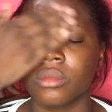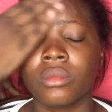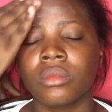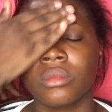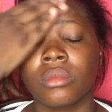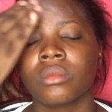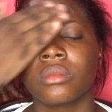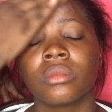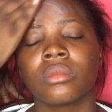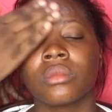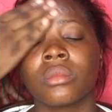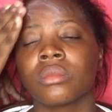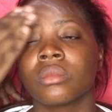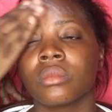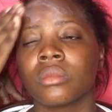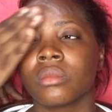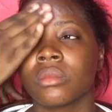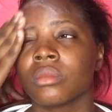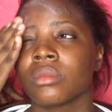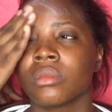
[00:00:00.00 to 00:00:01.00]
a
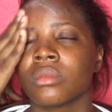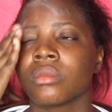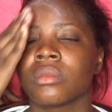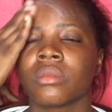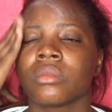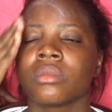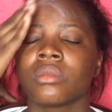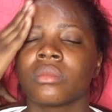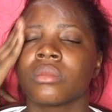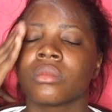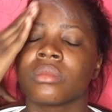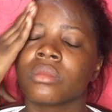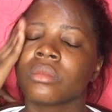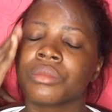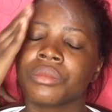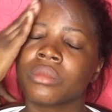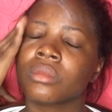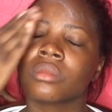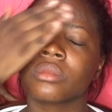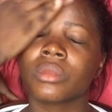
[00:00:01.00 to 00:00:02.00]
moisturizer. I'm
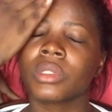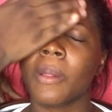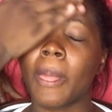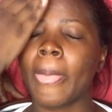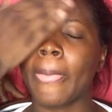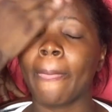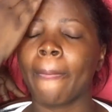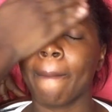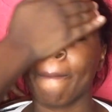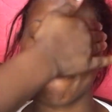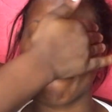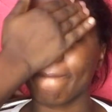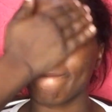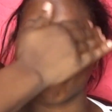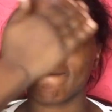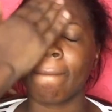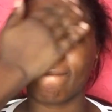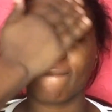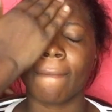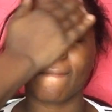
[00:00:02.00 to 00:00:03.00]
using my
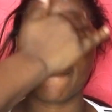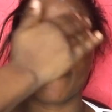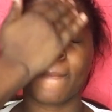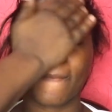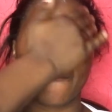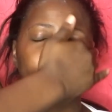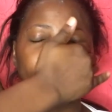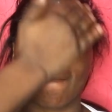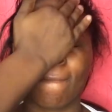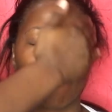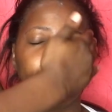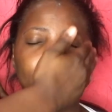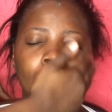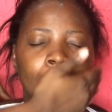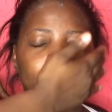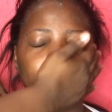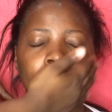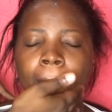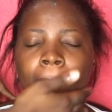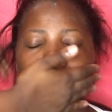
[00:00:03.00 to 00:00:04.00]
embrayolize moisturizer
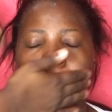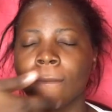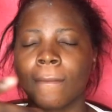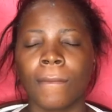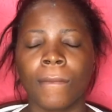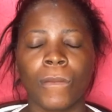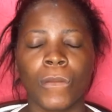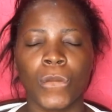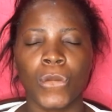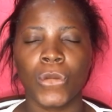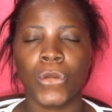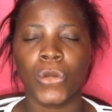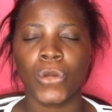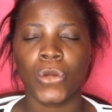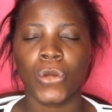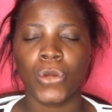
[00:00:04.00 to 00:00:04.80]
all over her face.